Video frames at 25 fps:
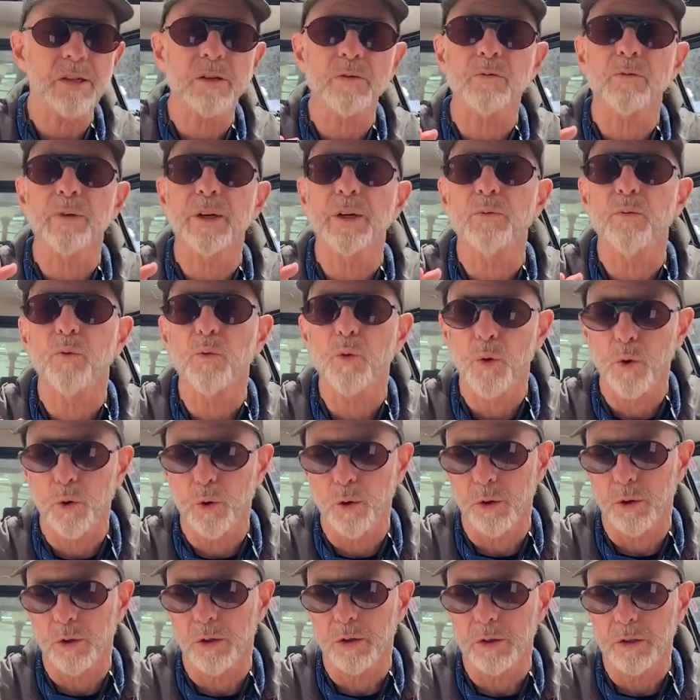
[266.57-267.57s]

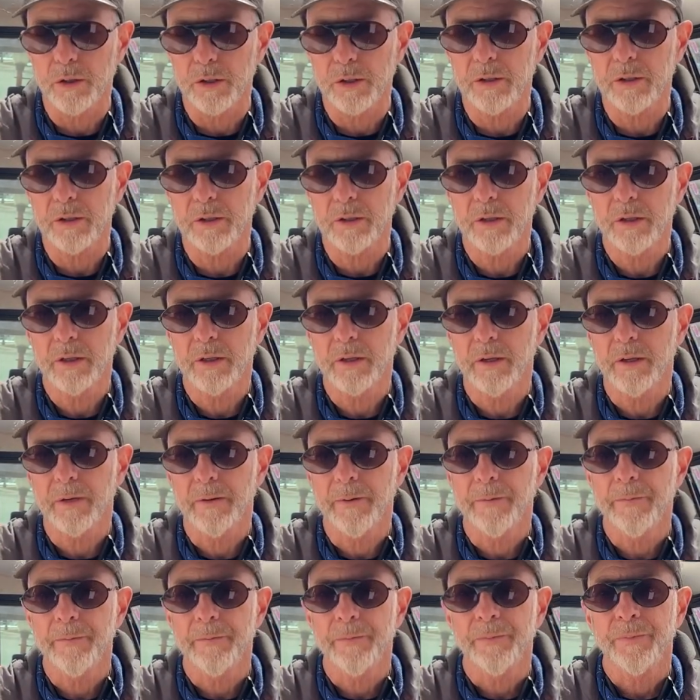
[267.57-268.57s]
reward
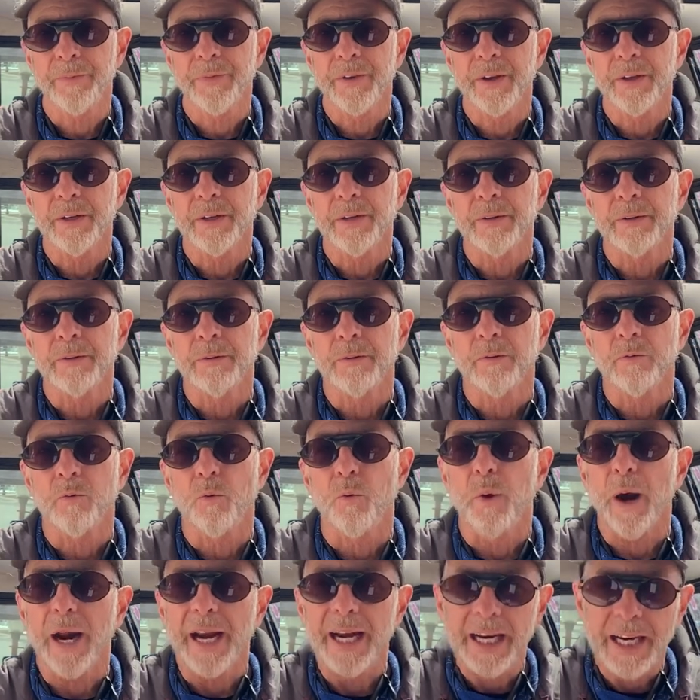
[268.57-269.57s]

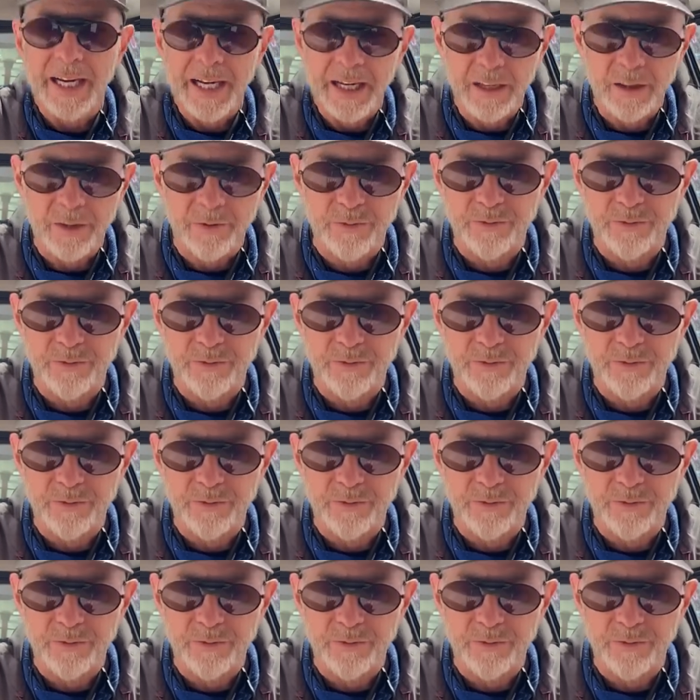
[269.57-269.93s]
weighting